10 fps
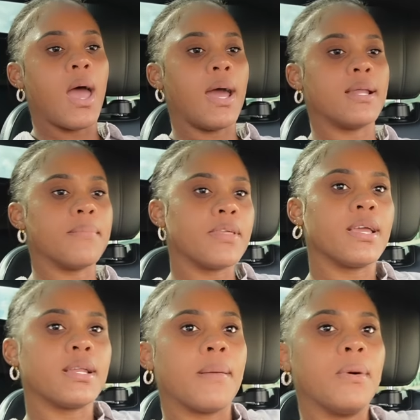and i'm
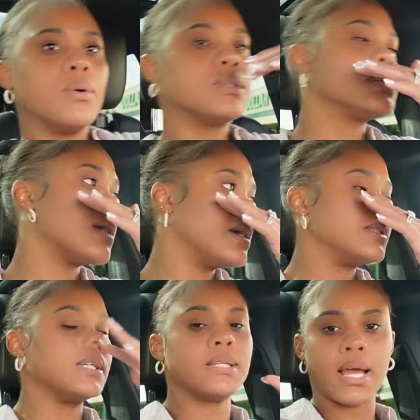thinking about
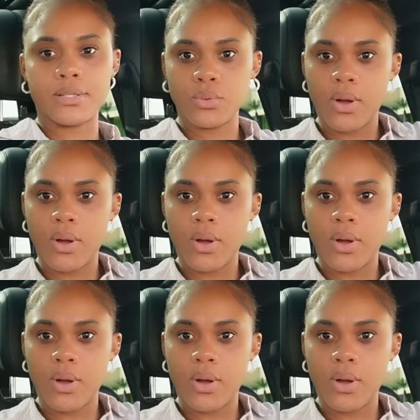starting i do